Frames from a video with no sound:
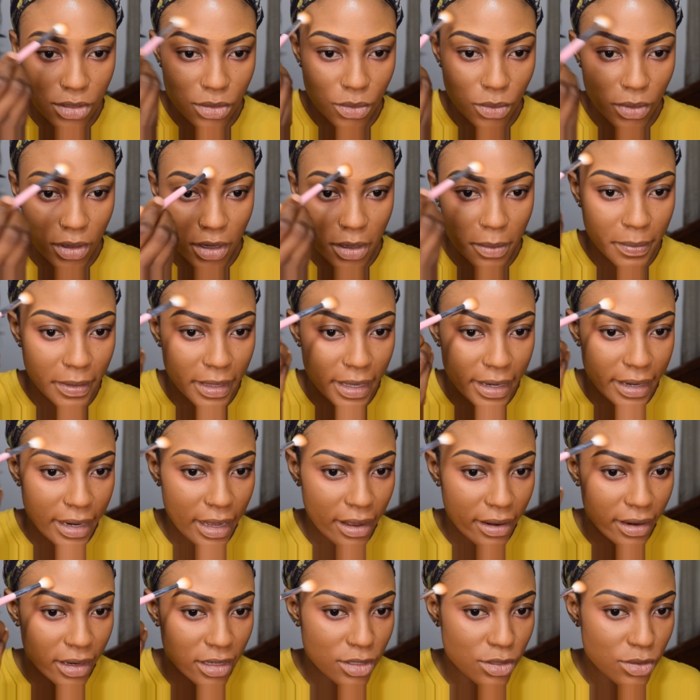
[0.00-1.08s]
You want to blend
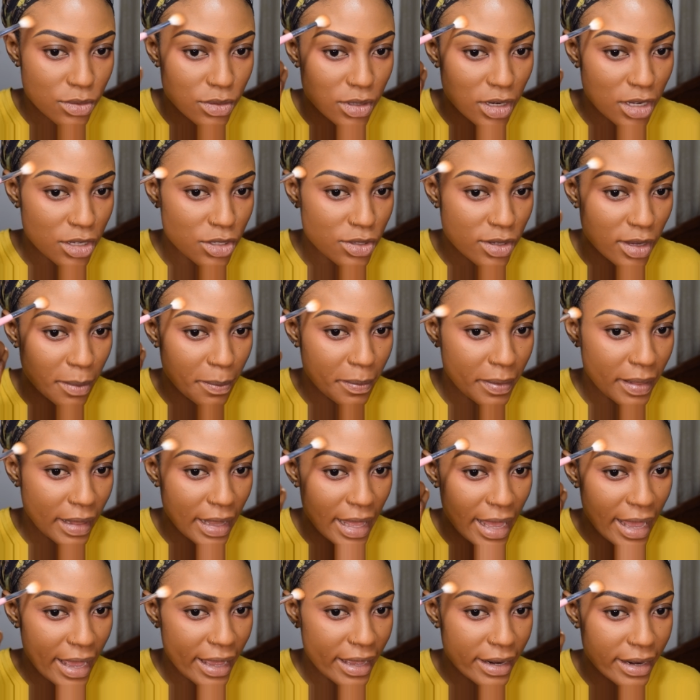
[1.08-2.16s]
out as soon as you
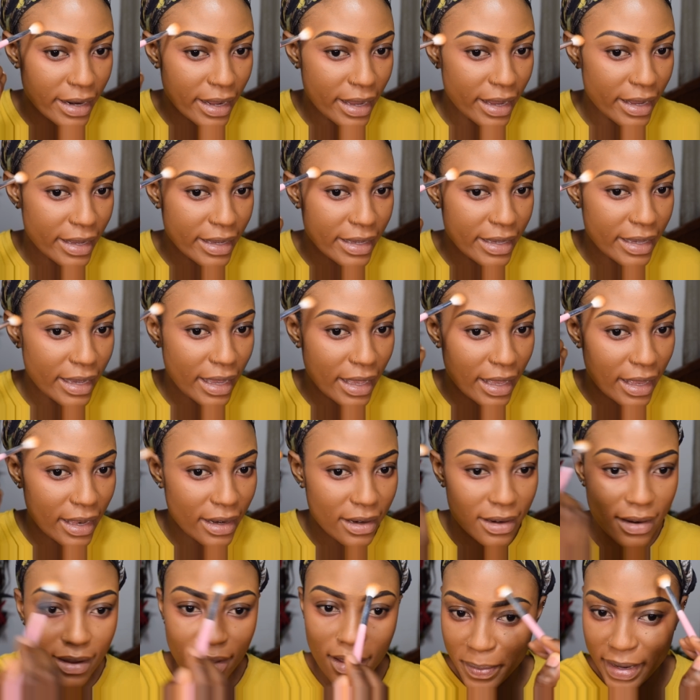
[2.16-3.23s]
apply it.
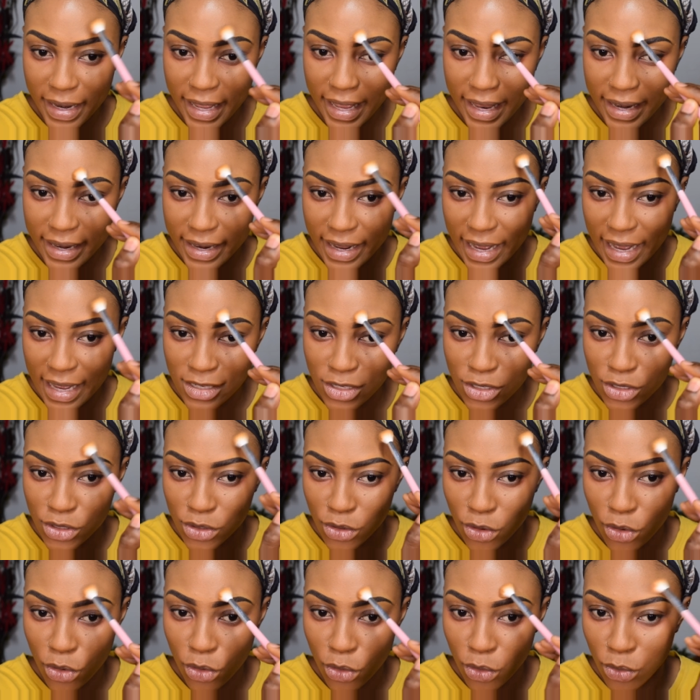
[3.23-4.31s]
Again, blend as you
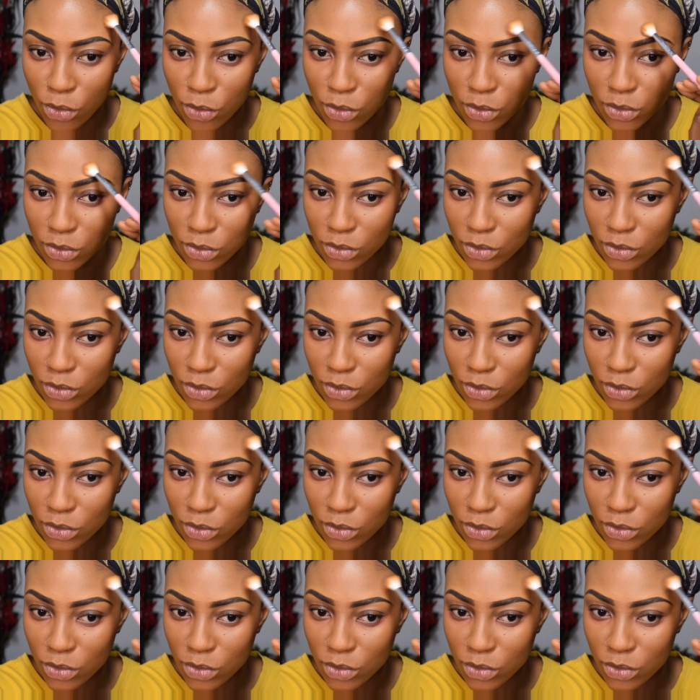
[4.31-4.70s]
go.